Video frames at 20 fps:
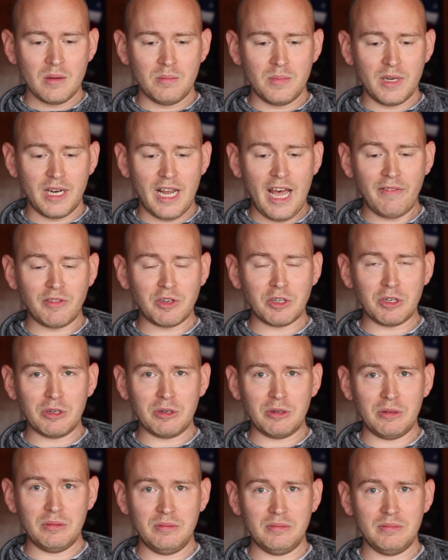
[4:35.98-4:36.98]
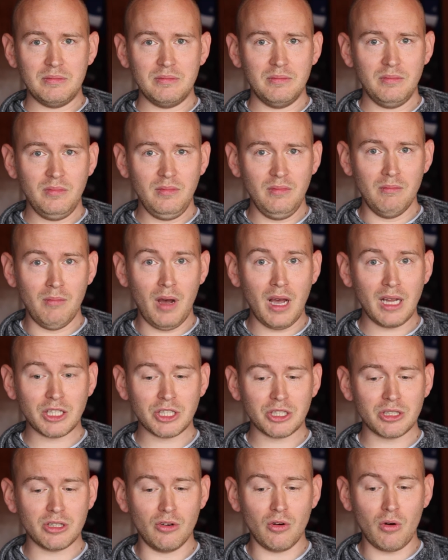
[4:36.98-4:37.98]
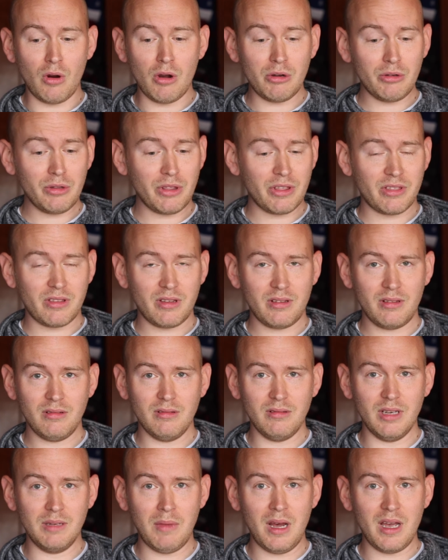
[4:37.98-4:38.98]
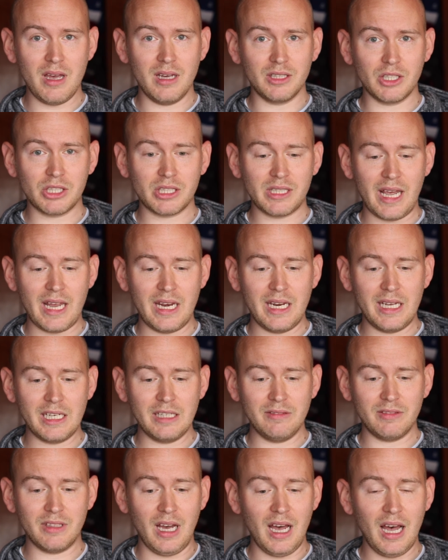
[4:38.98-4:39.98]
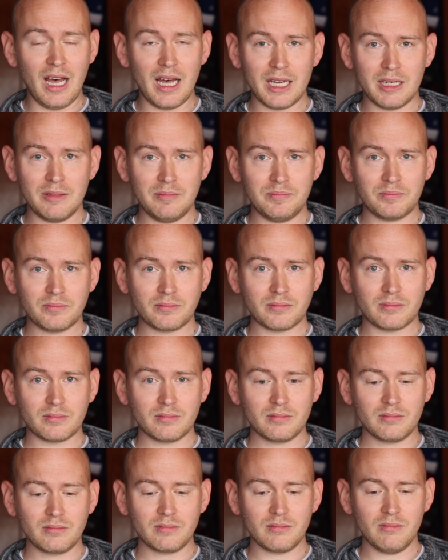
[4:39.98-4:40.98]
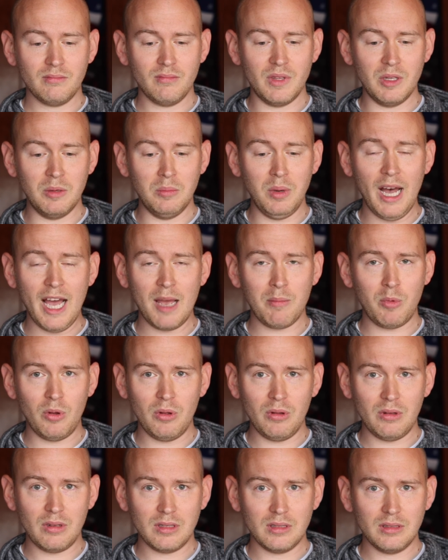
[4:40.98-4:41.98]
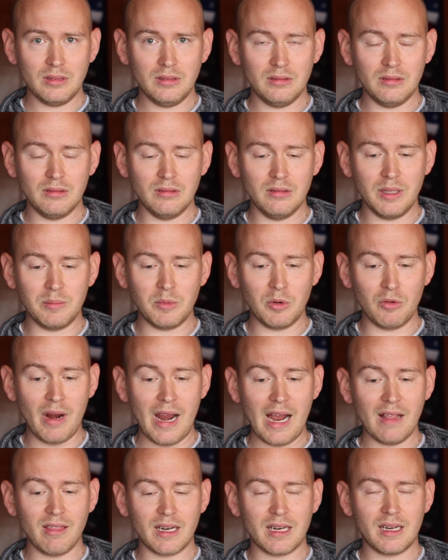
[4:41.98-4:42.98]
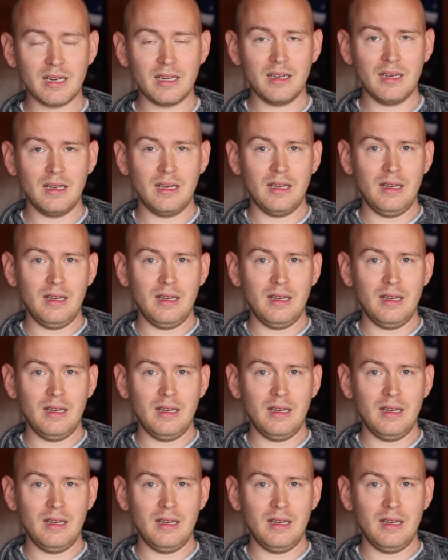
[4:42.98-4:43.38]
But after much growth in my understanding of God, the Bible, and morality,